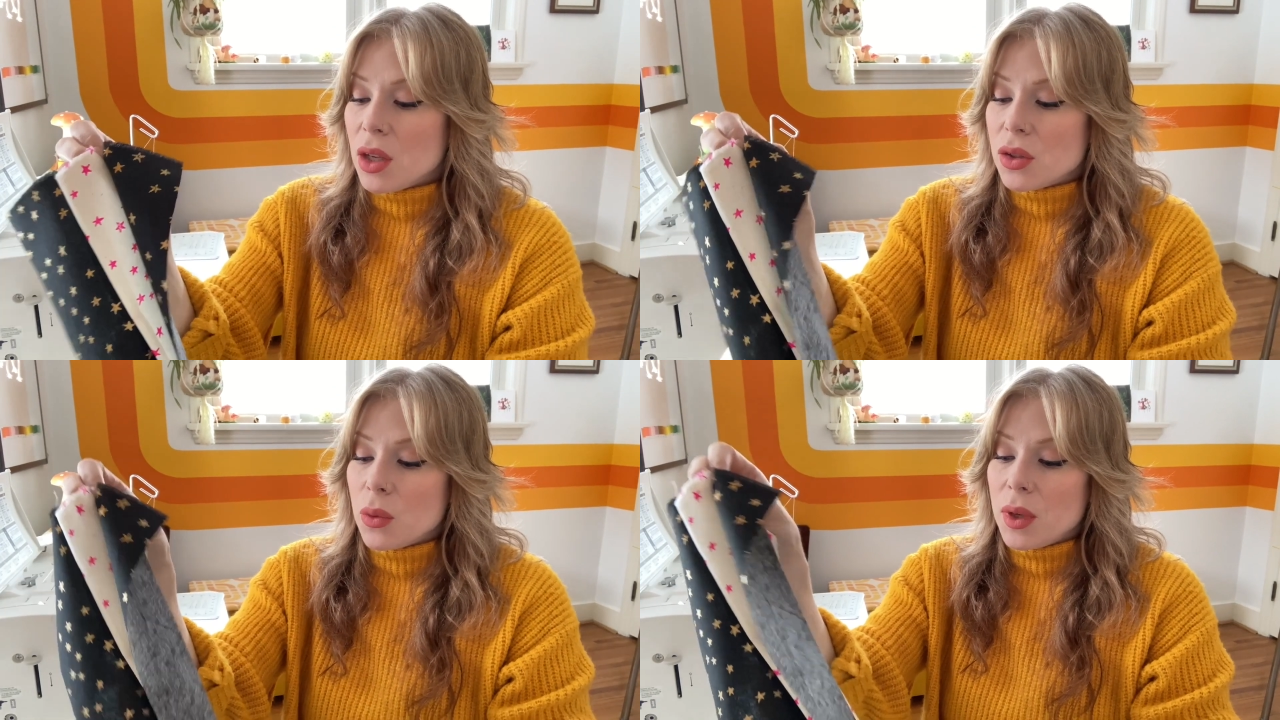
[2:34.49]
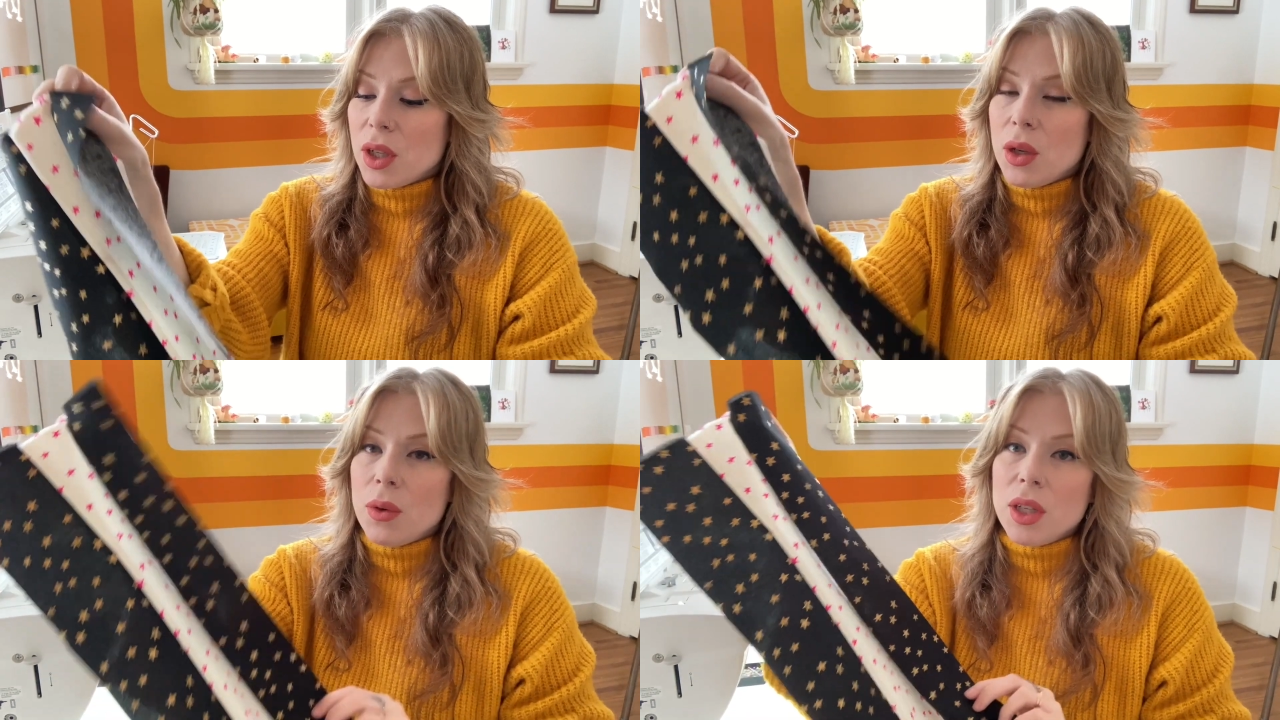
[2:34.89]
So
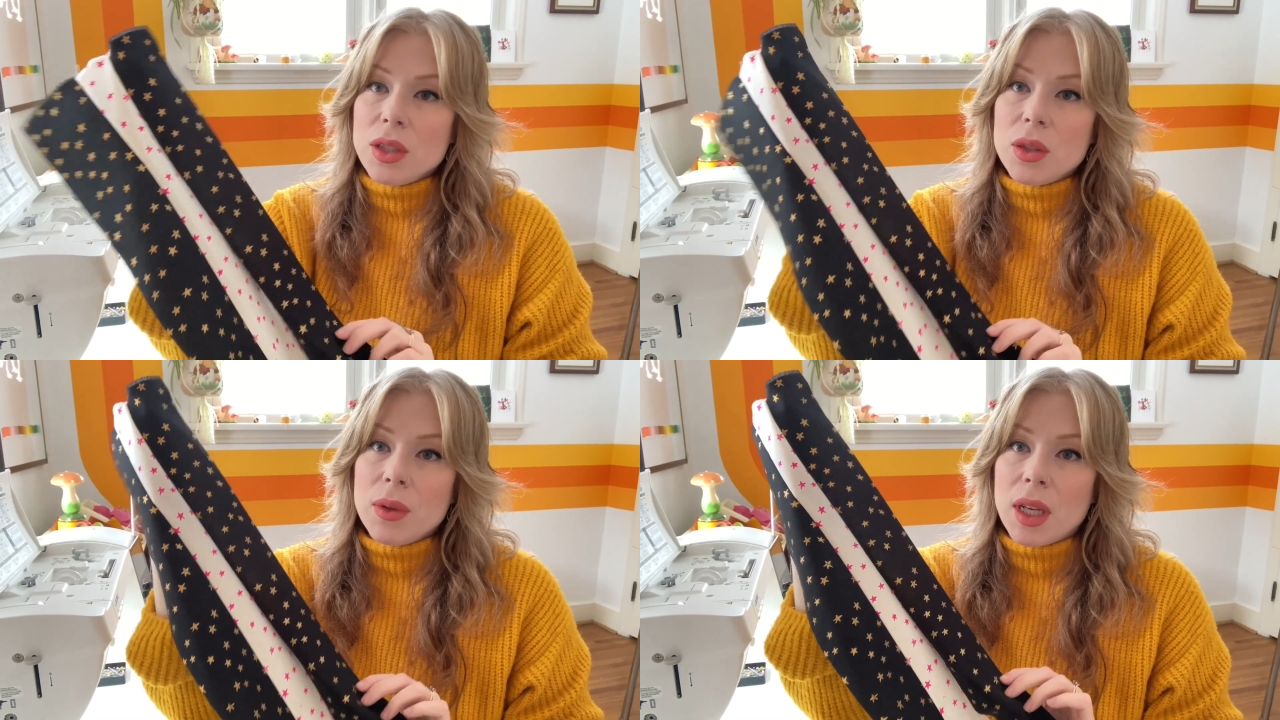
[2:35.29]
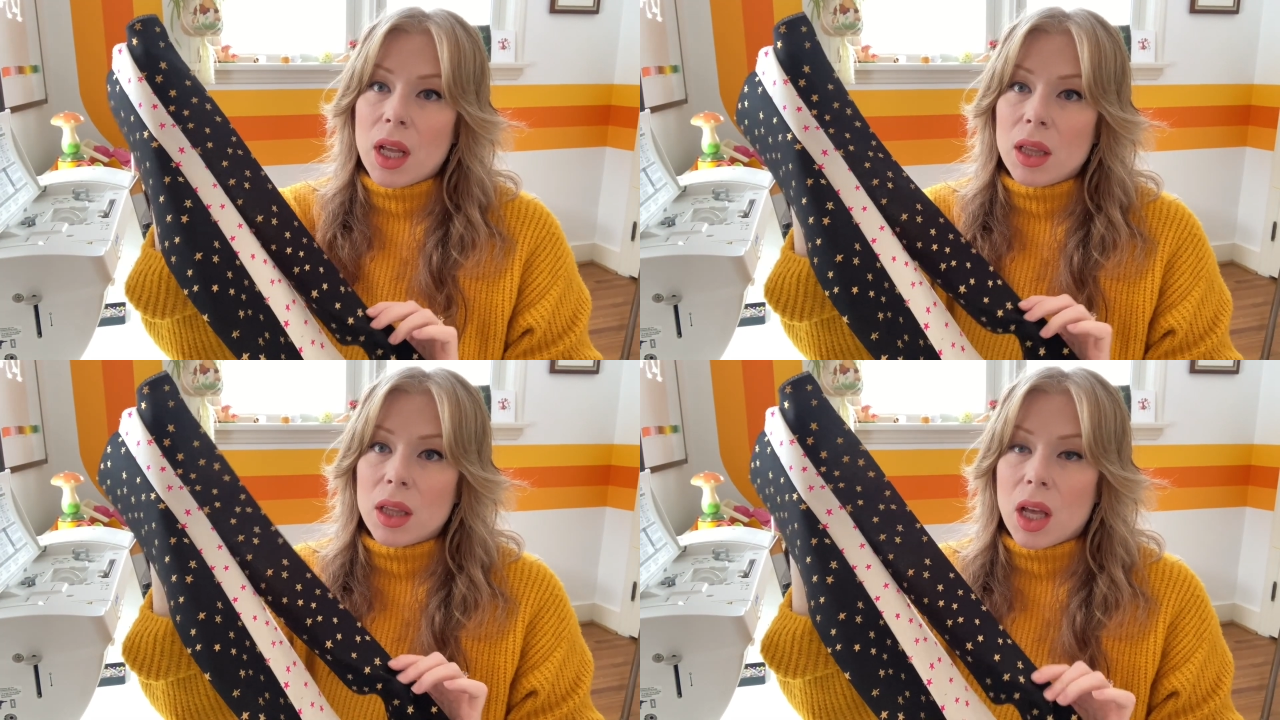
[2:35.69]
when you are doing
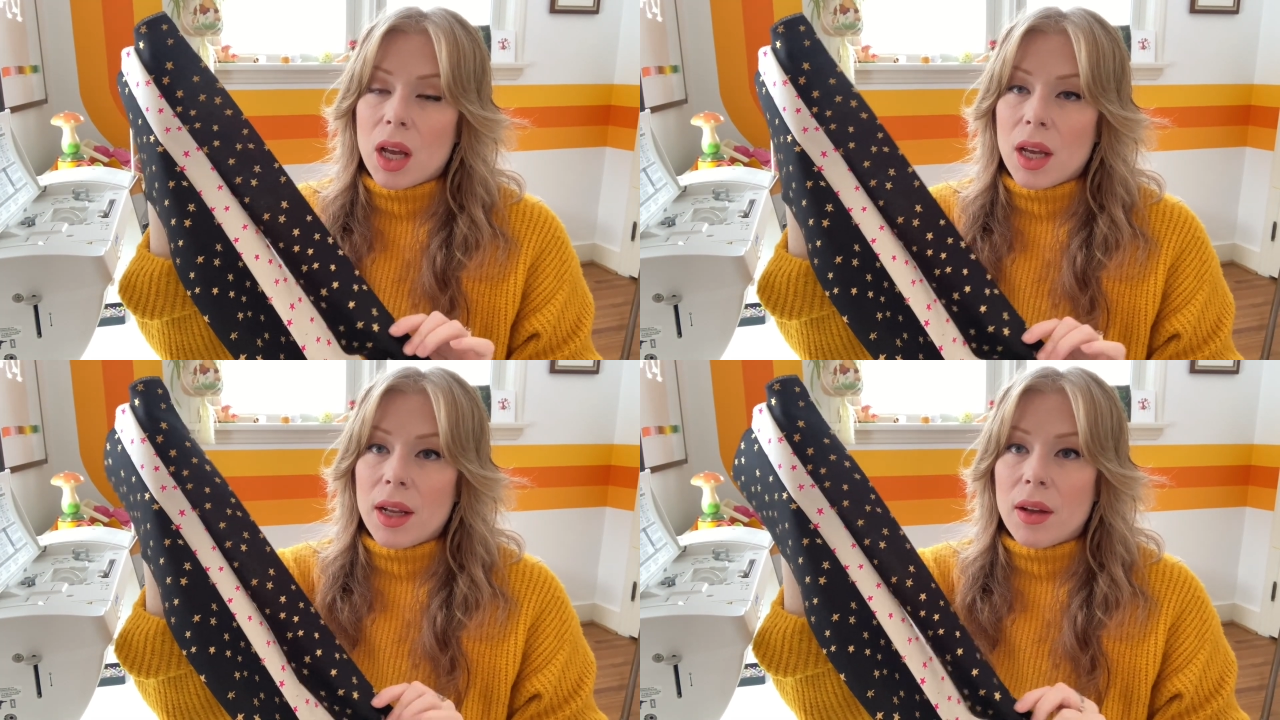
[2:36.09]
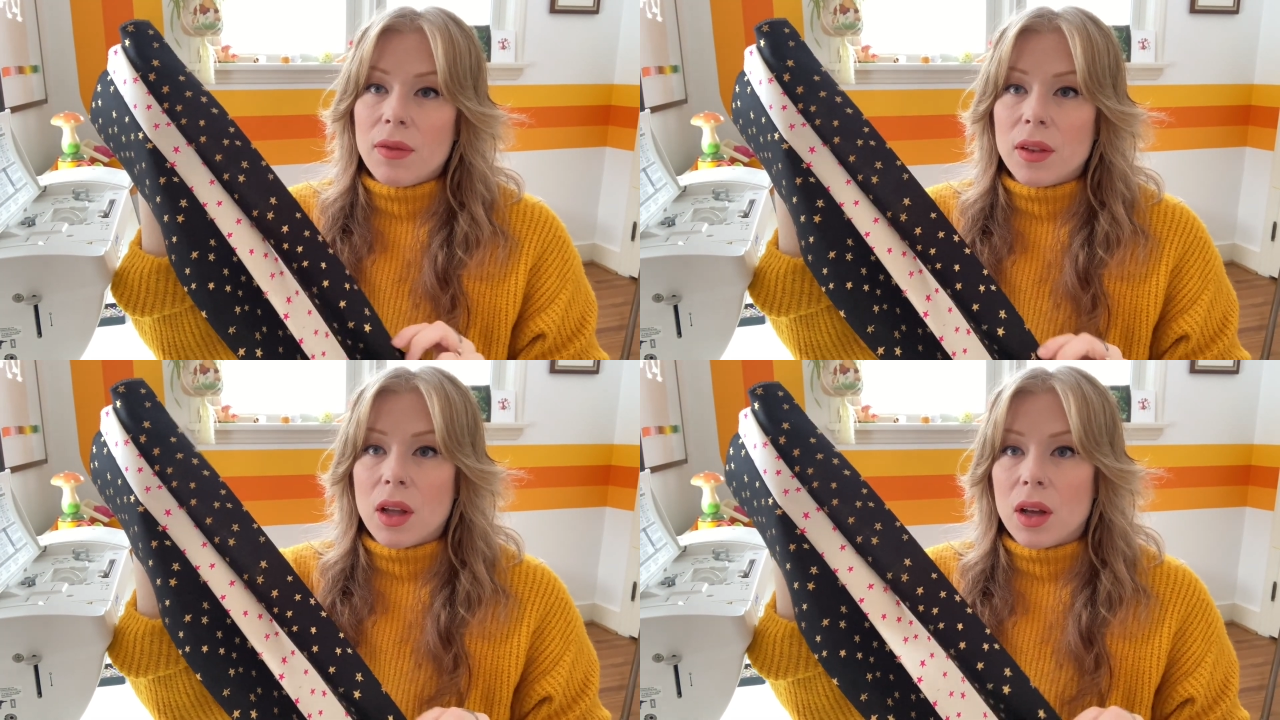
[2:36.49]
a lot
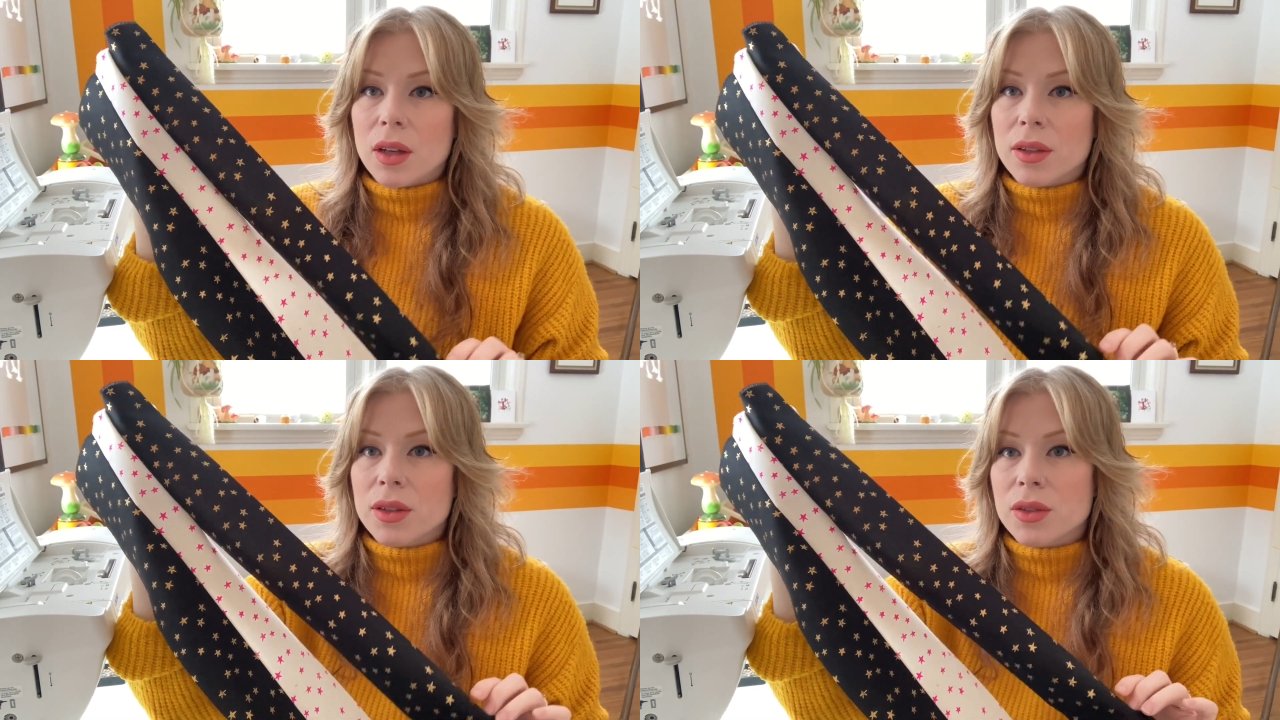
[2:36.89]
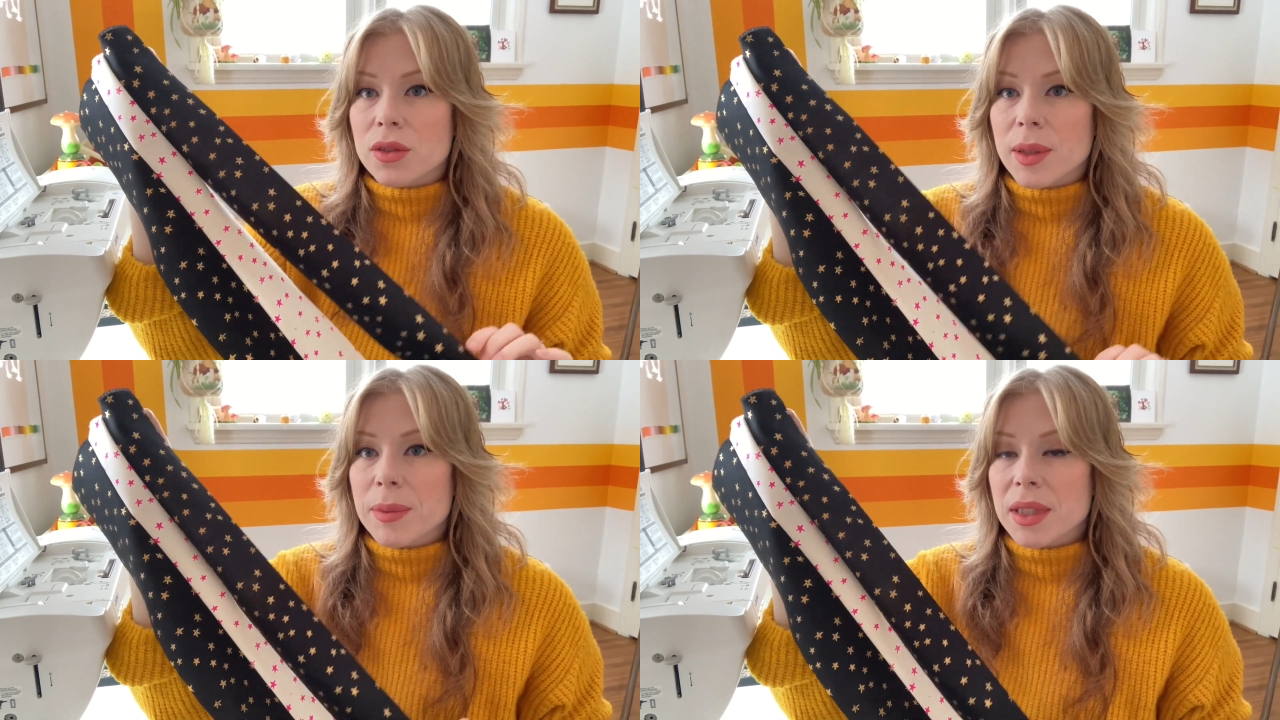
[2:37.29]
of long
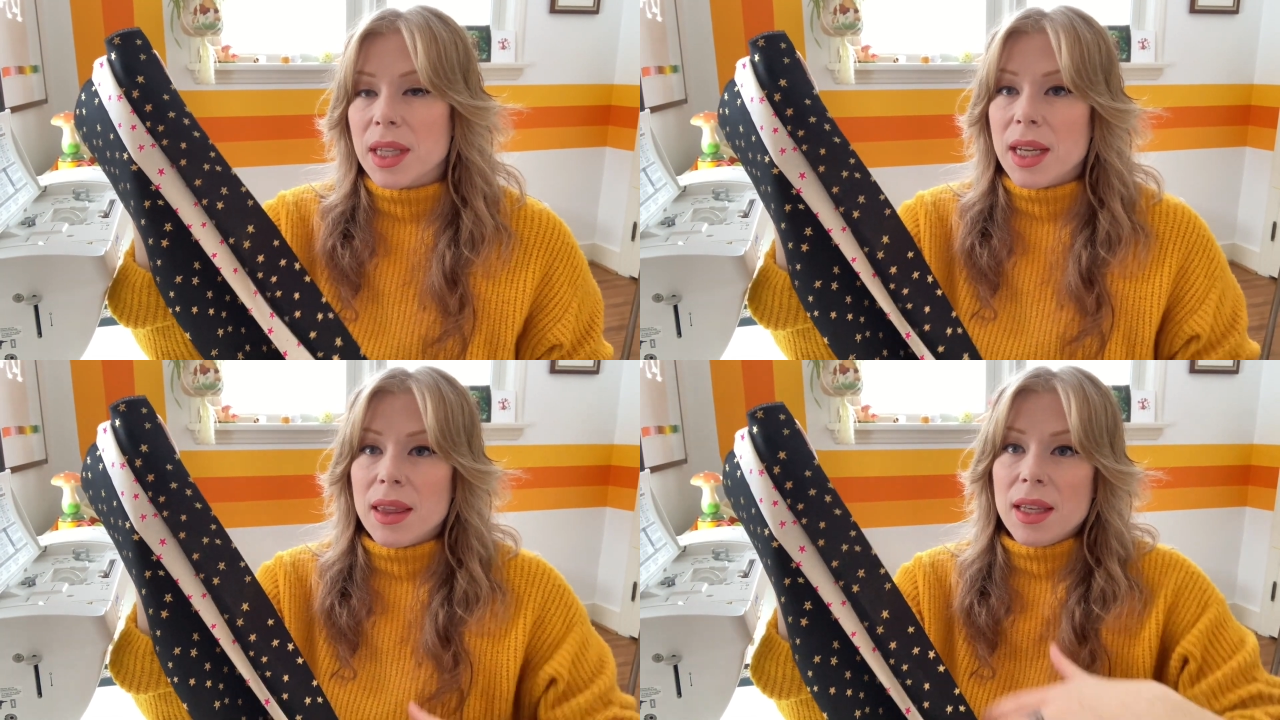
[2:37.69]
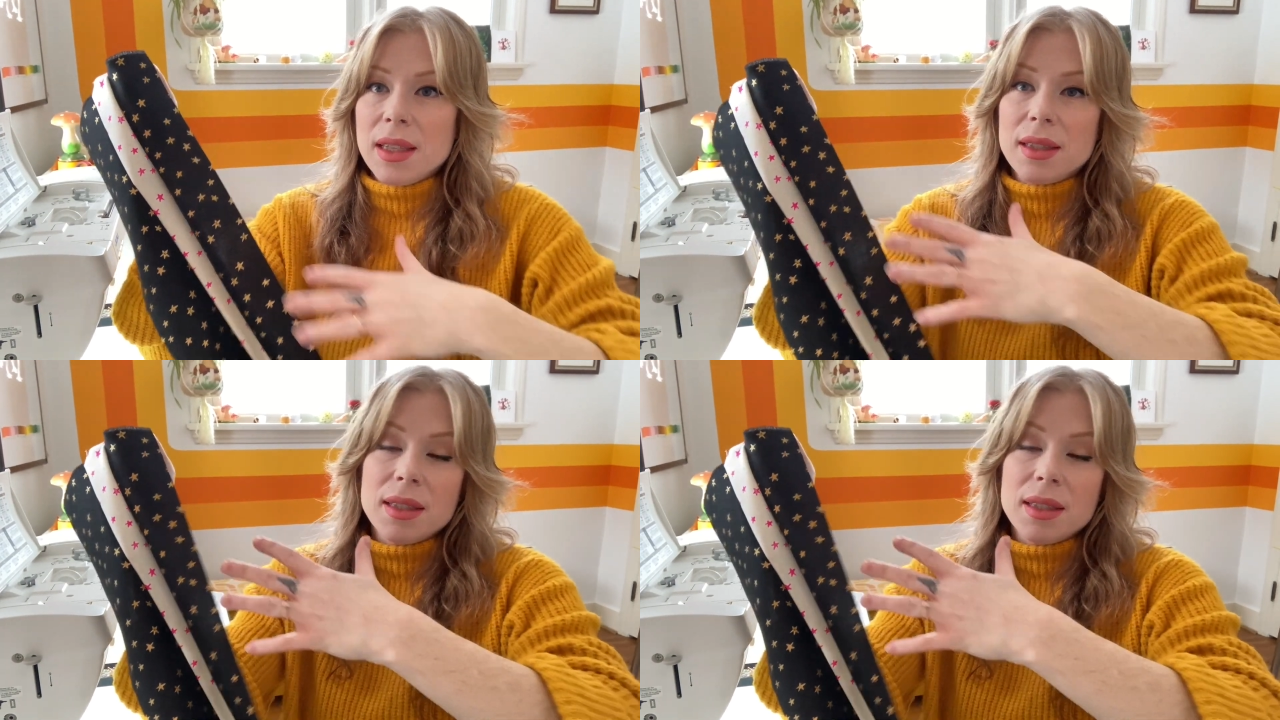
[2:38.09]
strips like this,